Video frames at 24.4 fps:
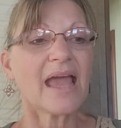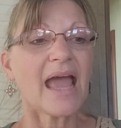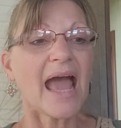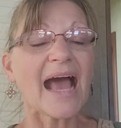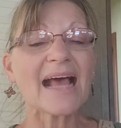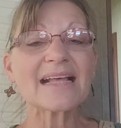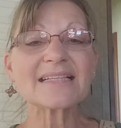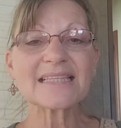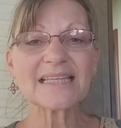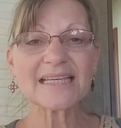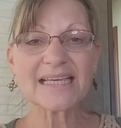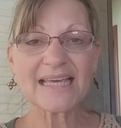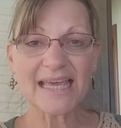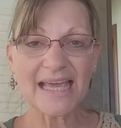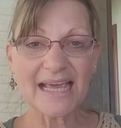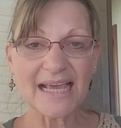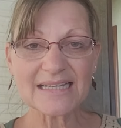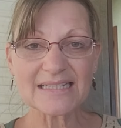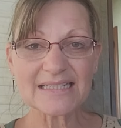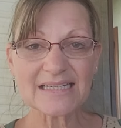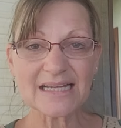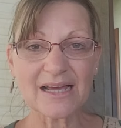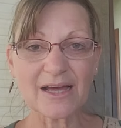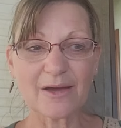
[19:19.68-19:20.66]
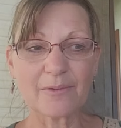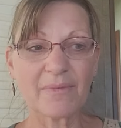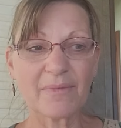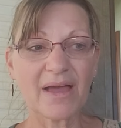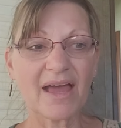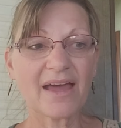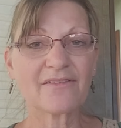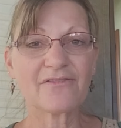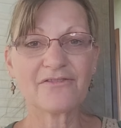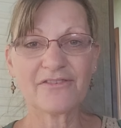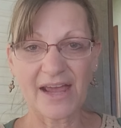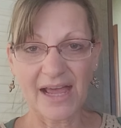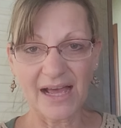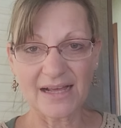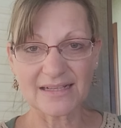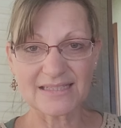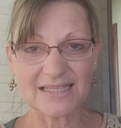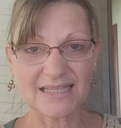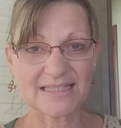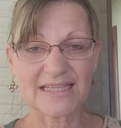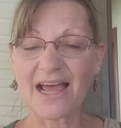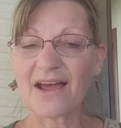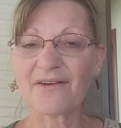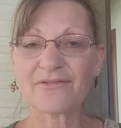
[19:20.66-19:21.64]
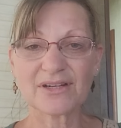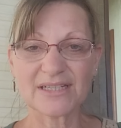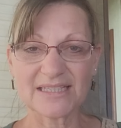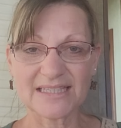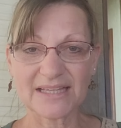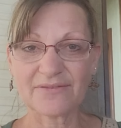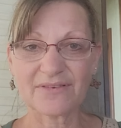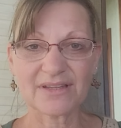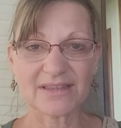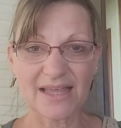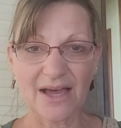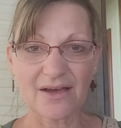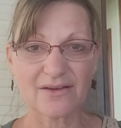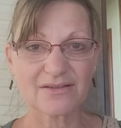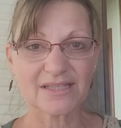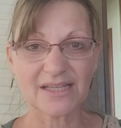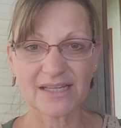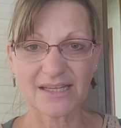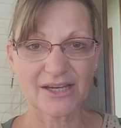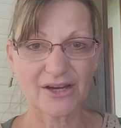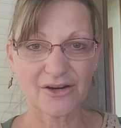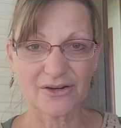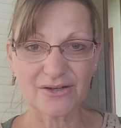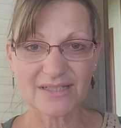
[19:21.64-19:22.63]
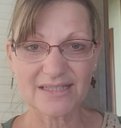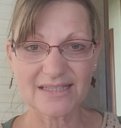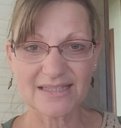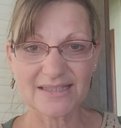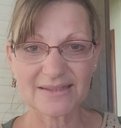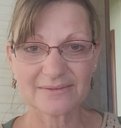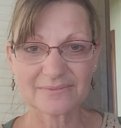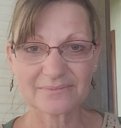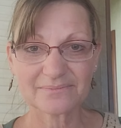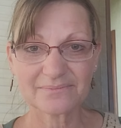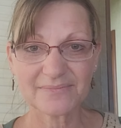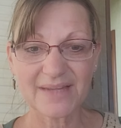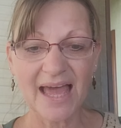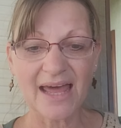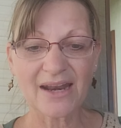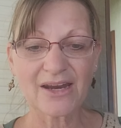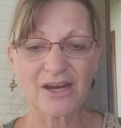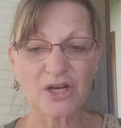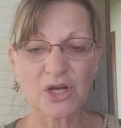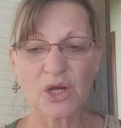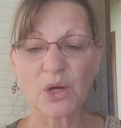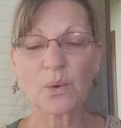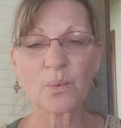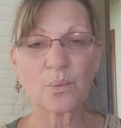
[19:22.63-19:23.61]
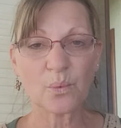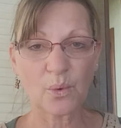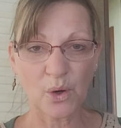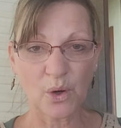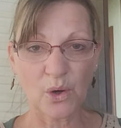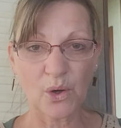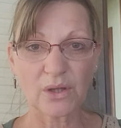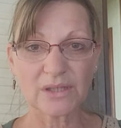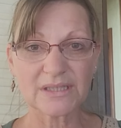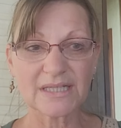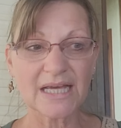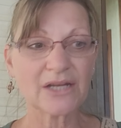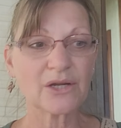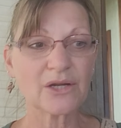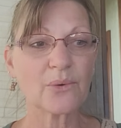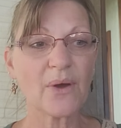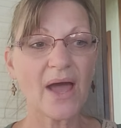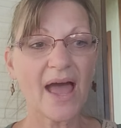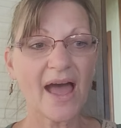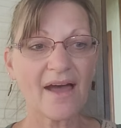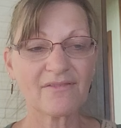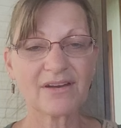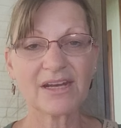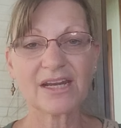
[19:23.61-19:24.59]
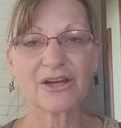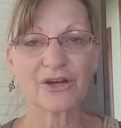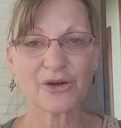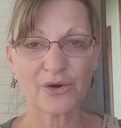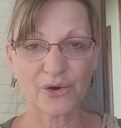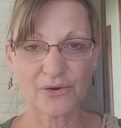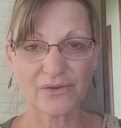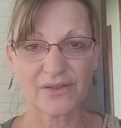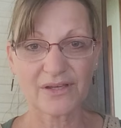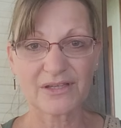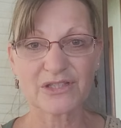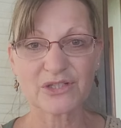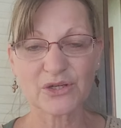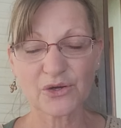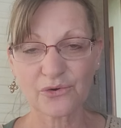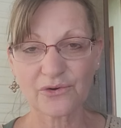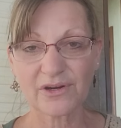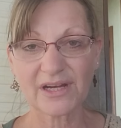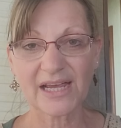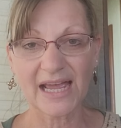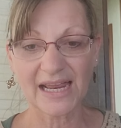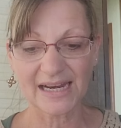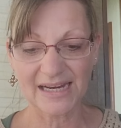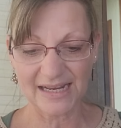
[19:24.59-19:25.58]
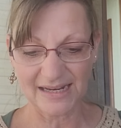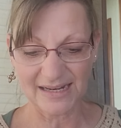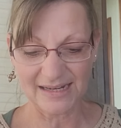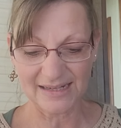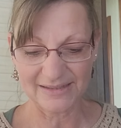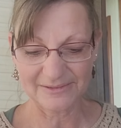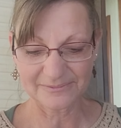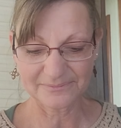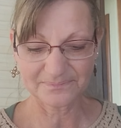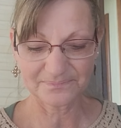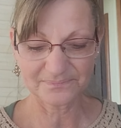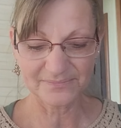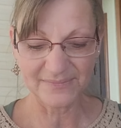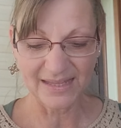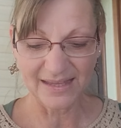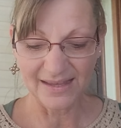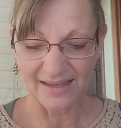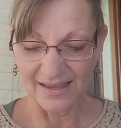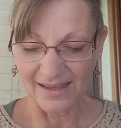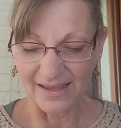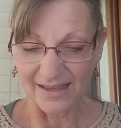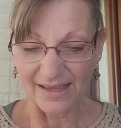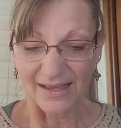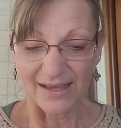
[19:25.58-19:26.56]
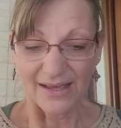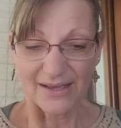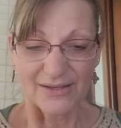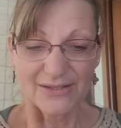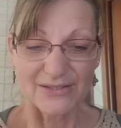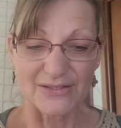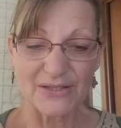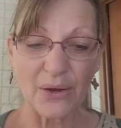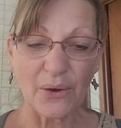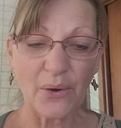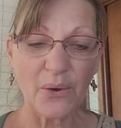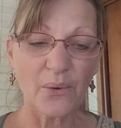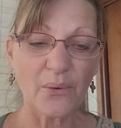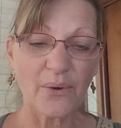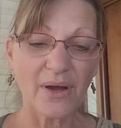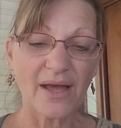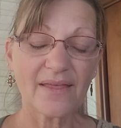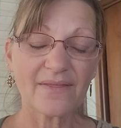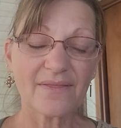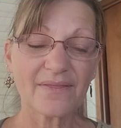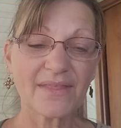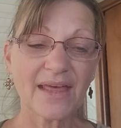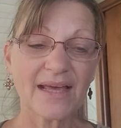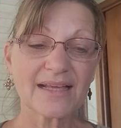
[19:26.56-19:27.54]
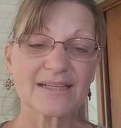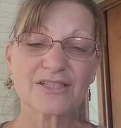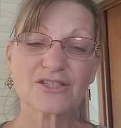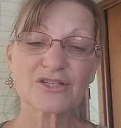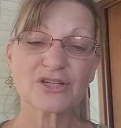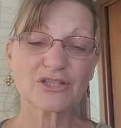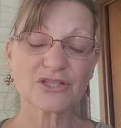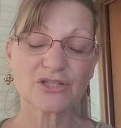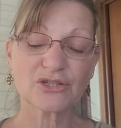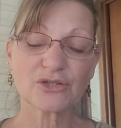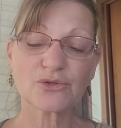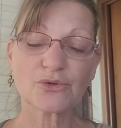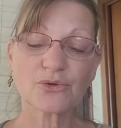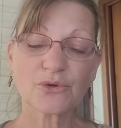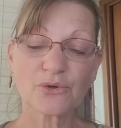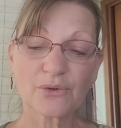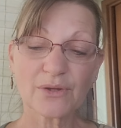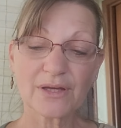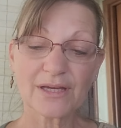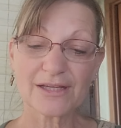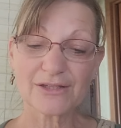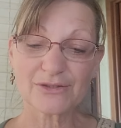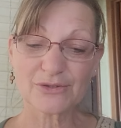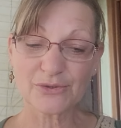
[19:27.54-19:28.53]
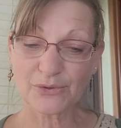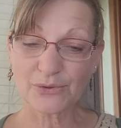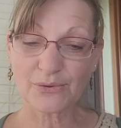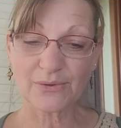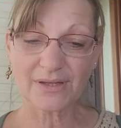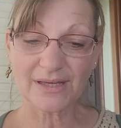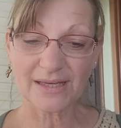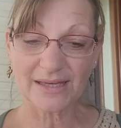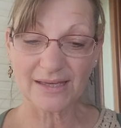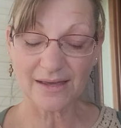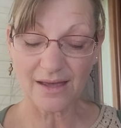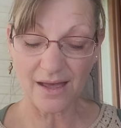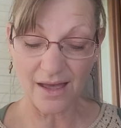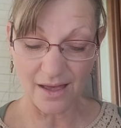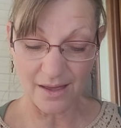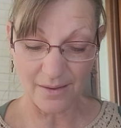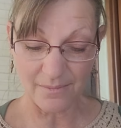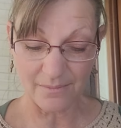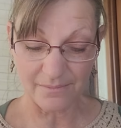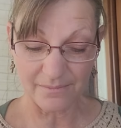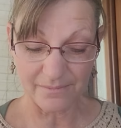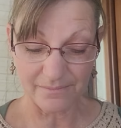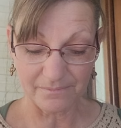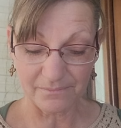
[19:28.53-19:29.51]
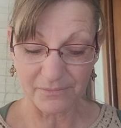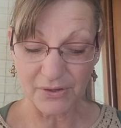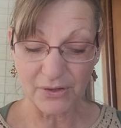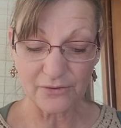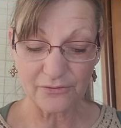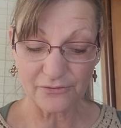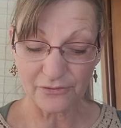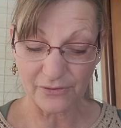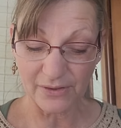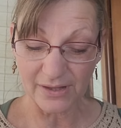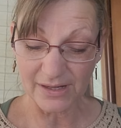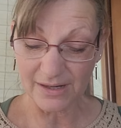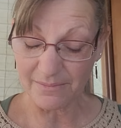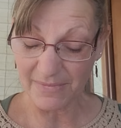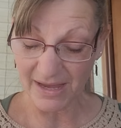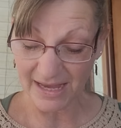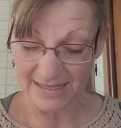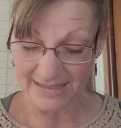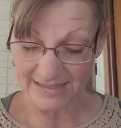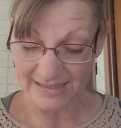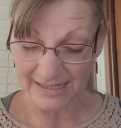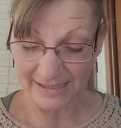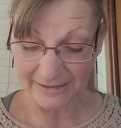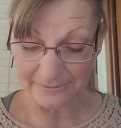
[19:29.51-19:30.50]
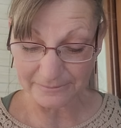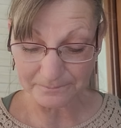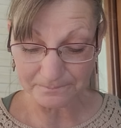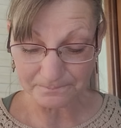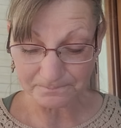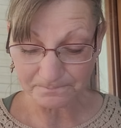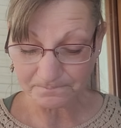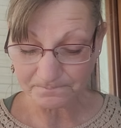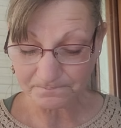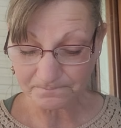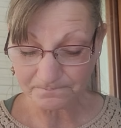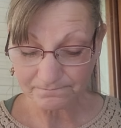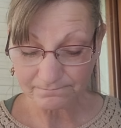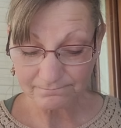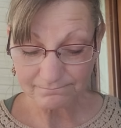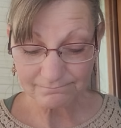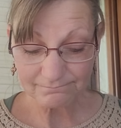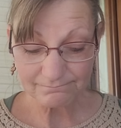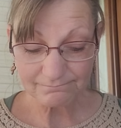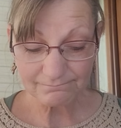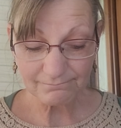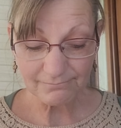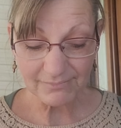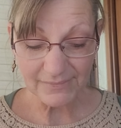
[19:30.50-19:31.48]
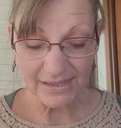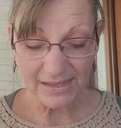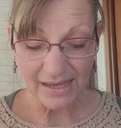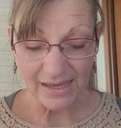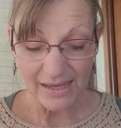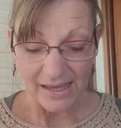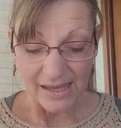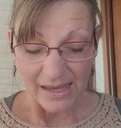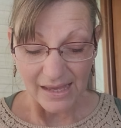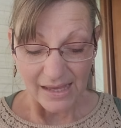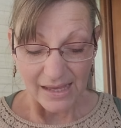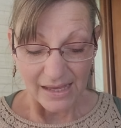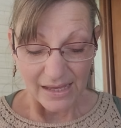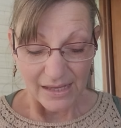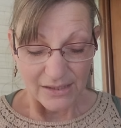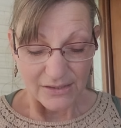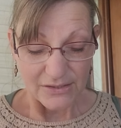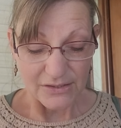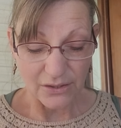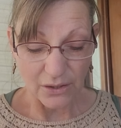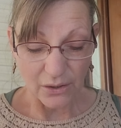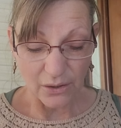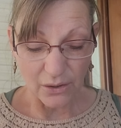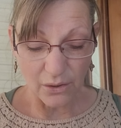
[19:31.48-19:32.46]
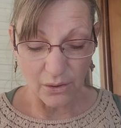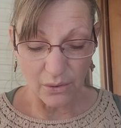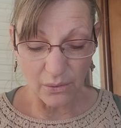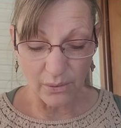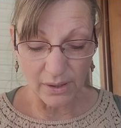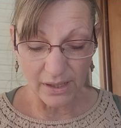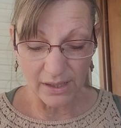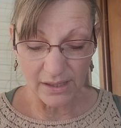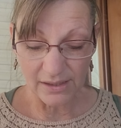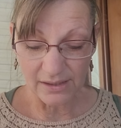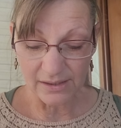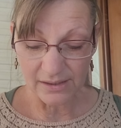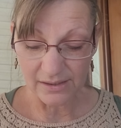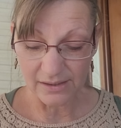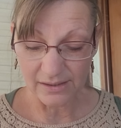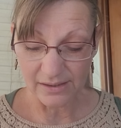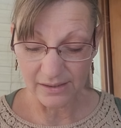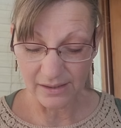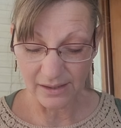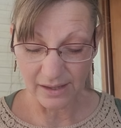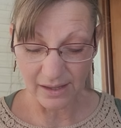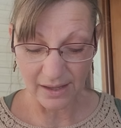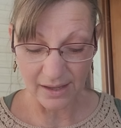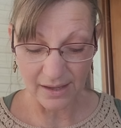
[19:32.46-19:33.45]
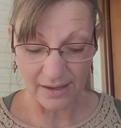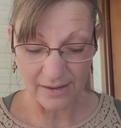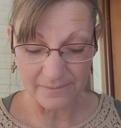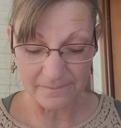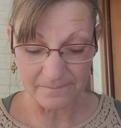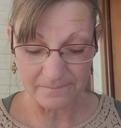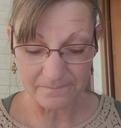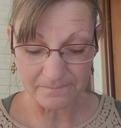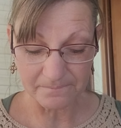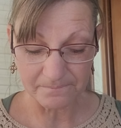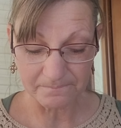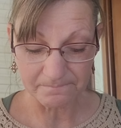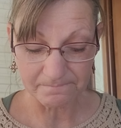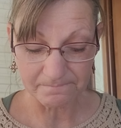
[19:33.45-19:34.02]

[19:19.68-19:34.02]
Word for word: as the kingdom advances every 7,000 years and a new world, a new heaven and earth is created. So that's just truly, truly um, beautiful and amazing. So, um,